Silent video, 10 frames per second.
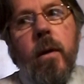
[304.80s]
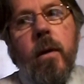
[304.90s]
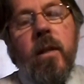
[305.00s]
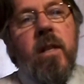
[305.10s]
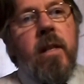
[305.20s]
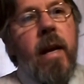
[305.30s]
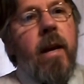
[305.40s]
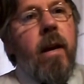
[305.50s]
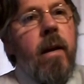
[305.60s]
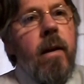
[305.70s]

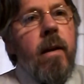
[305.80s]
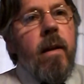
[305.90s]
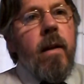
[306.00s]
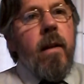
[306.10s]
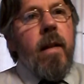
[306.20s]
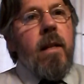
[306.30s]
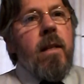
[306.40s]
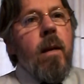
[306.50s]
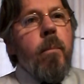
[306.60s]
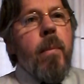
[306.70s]
sticker that
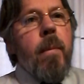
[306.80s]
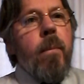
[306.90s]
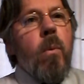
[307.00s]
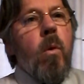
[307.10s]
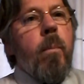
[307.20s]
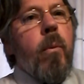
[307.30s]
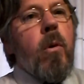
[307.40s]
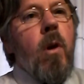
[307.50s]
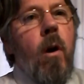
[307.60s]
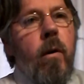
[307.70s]
some people will
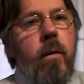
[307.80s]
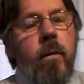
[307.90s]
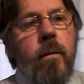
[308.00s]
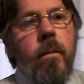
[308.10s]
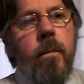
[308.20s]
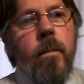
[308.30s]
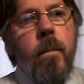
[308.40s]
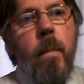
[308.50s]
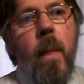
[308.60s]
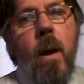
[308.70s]
put on
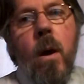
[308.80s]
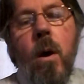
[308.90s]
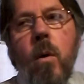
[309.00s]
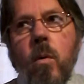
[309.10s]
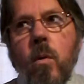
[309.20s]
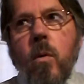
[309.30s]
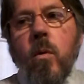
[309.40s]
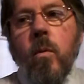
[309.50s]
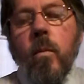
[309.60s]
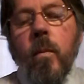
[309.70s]

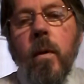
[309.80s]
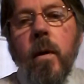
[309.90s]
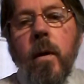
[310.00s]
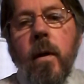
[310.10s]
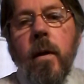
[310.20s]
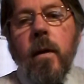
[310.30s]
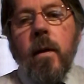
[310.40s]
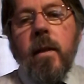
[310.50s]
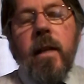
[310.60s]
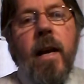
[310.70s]
or
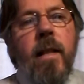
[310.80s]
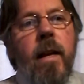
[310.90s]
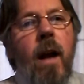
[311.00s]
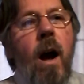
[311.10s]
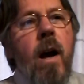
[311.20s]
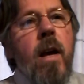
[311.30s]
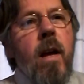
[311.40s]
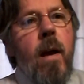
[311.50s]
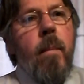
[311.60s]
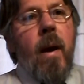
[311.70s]
say that I
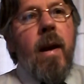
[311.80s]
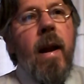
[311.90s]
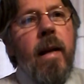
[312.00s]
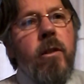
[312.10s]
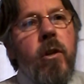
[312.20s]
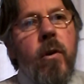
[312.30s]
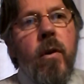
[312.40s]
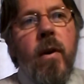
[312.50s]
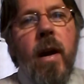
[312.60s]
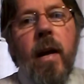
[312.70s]
am a
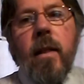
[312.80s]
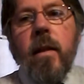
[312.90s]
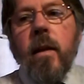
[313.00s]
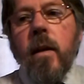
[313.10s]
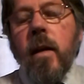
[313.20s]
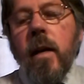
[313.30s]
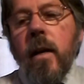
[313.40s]
lecturer at the